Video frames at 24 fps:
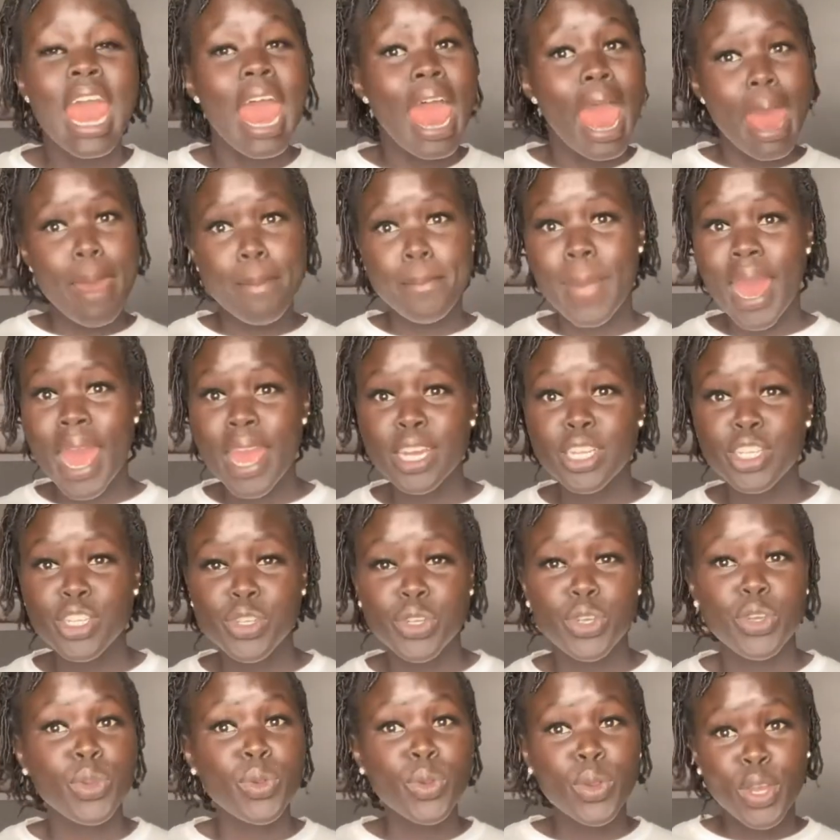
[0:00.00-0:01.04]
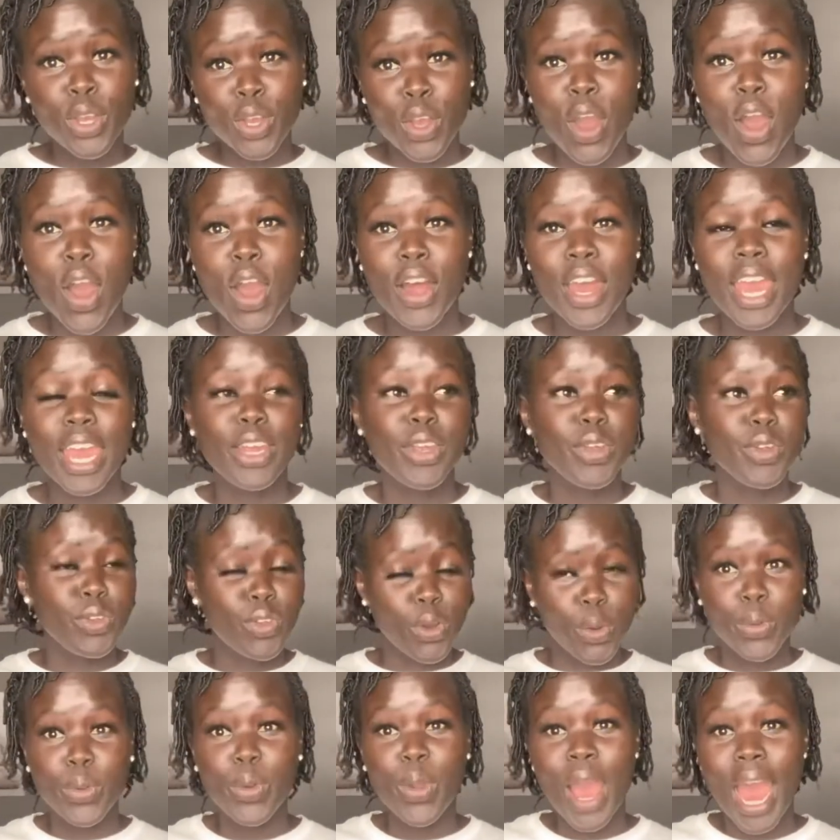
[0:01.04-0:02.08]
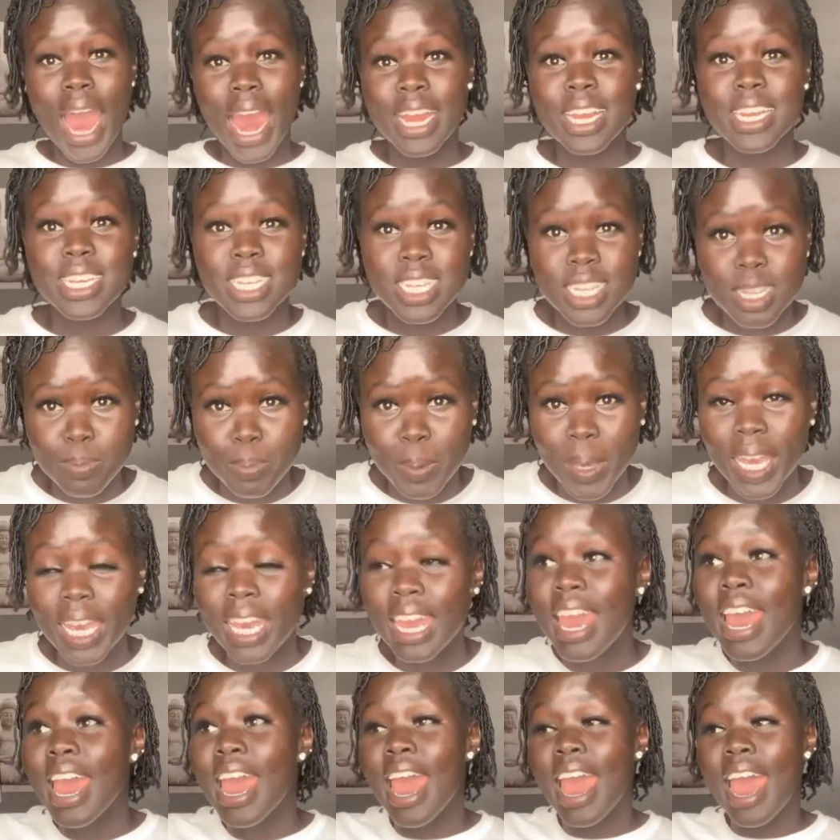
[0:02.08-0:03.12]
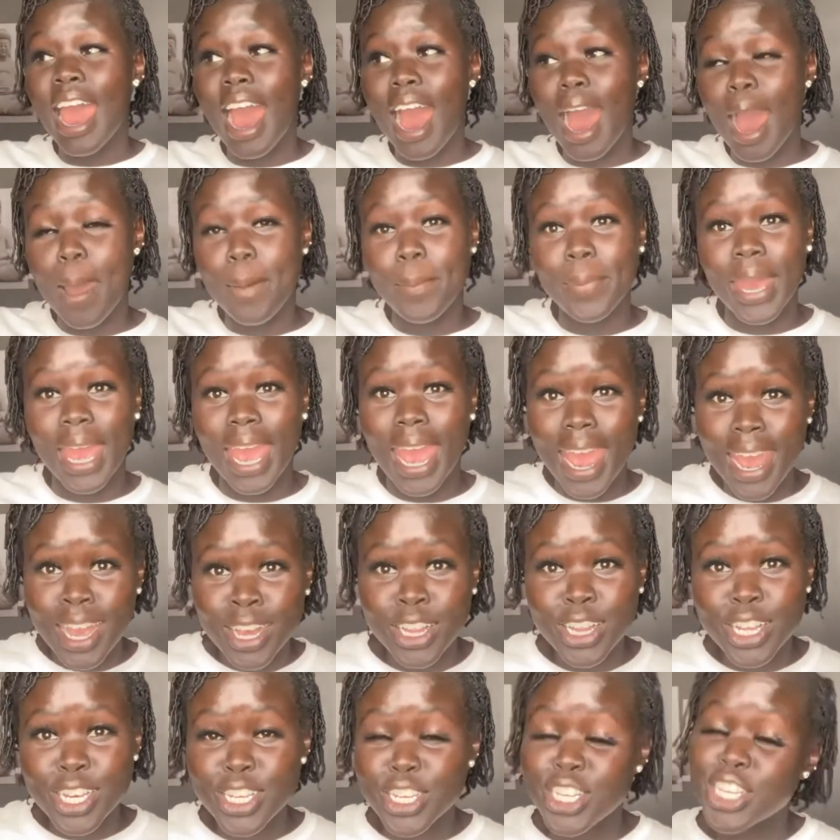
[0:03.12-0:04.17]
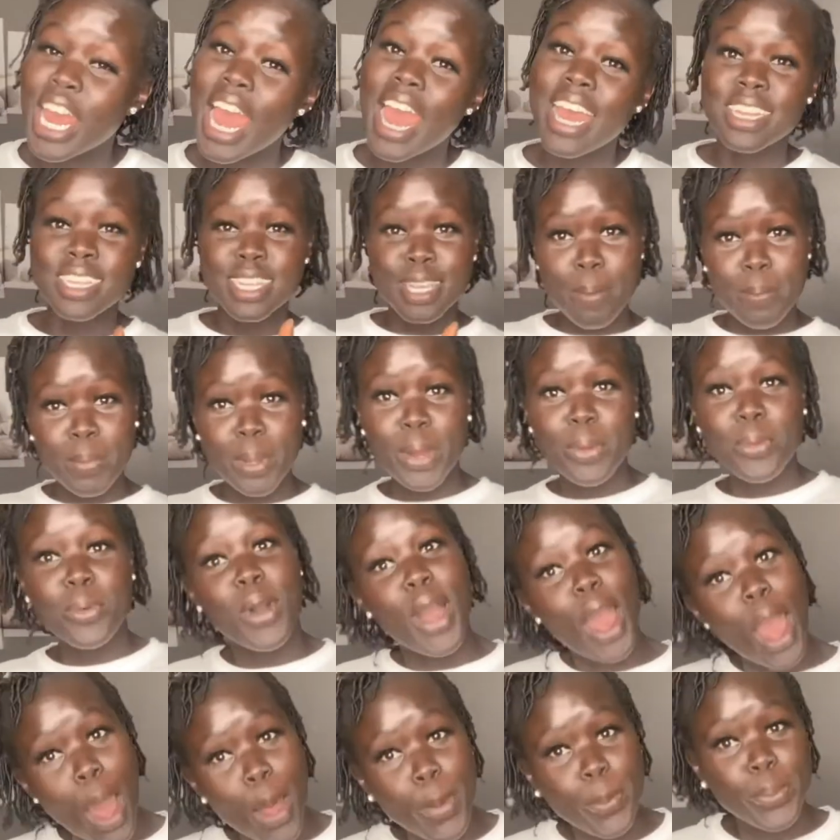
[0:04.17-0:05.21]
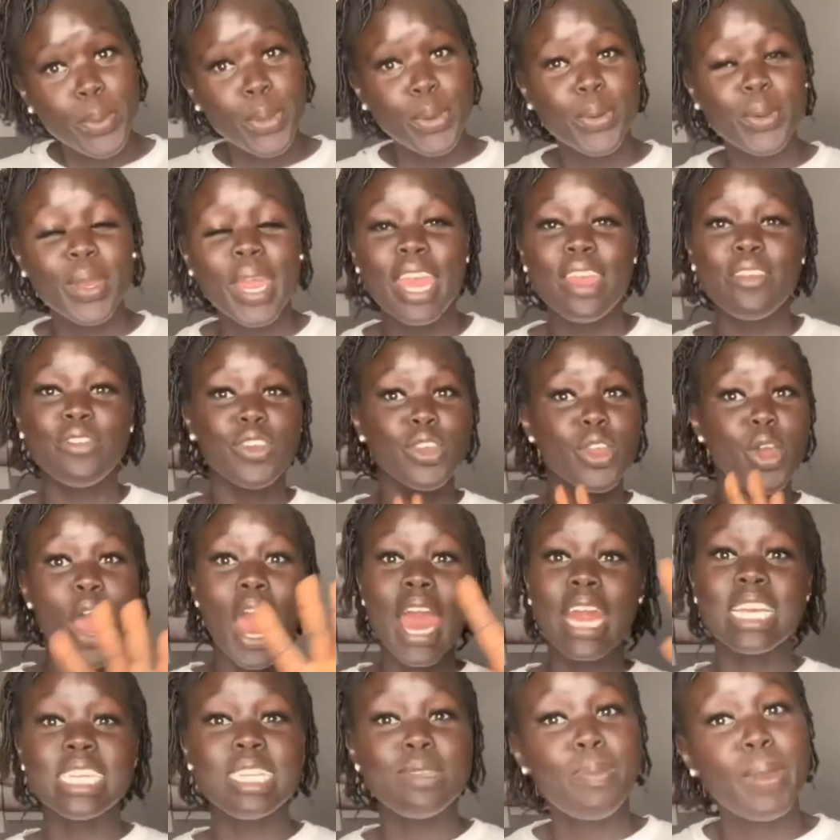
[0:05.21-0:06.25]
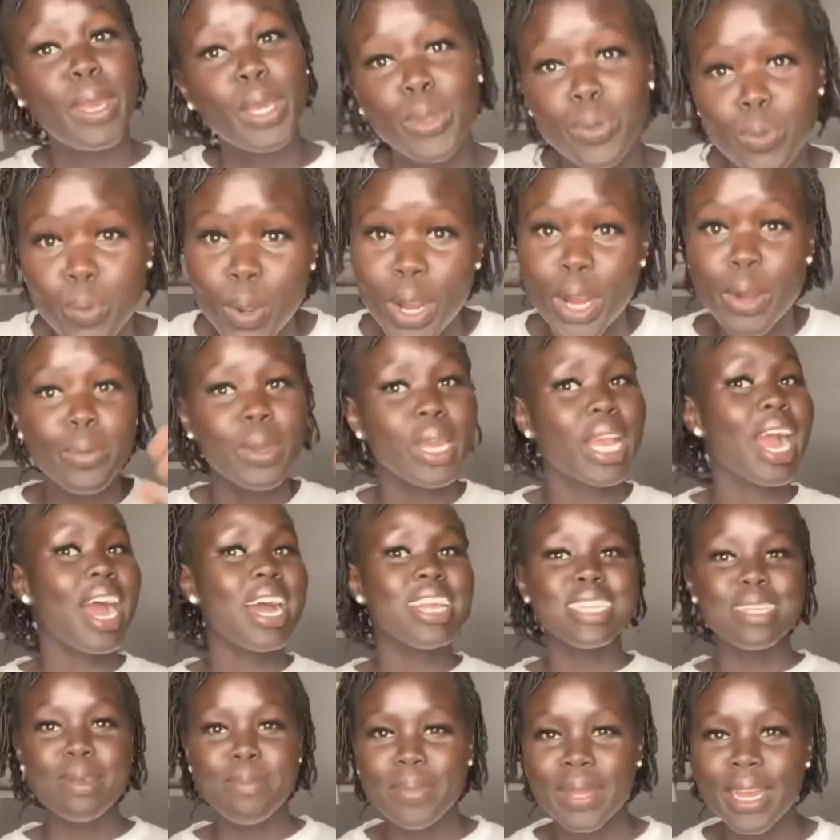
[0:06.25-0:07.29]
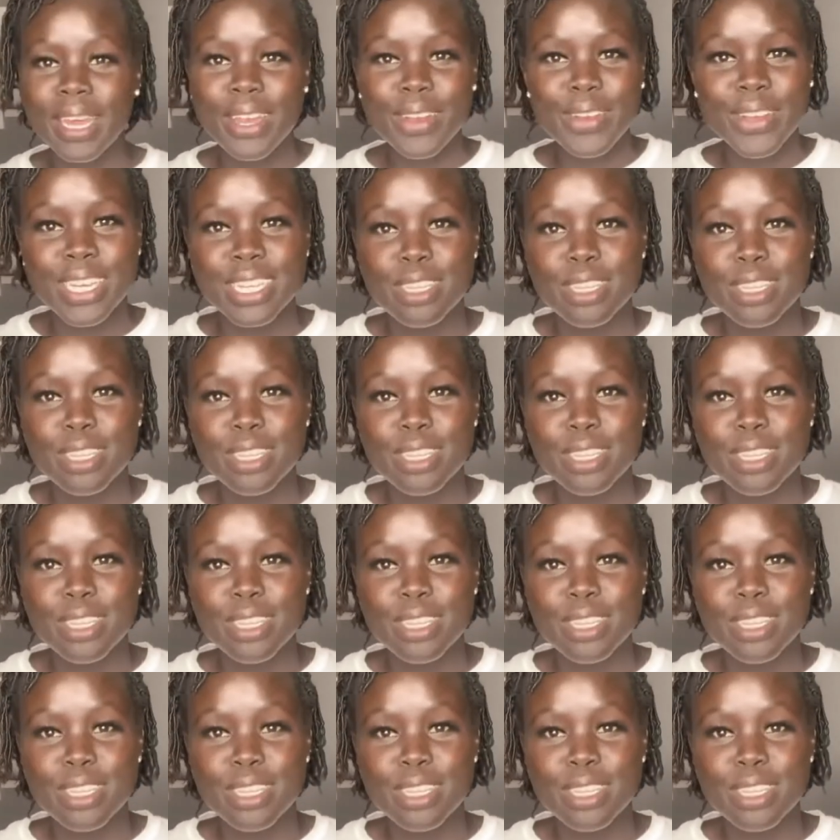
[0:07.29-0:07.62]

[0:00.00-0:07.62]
And mind you, you can call and you don't know how to speak English and somebody will help you, okay? If you know how to speak Nuer, we got somebody who can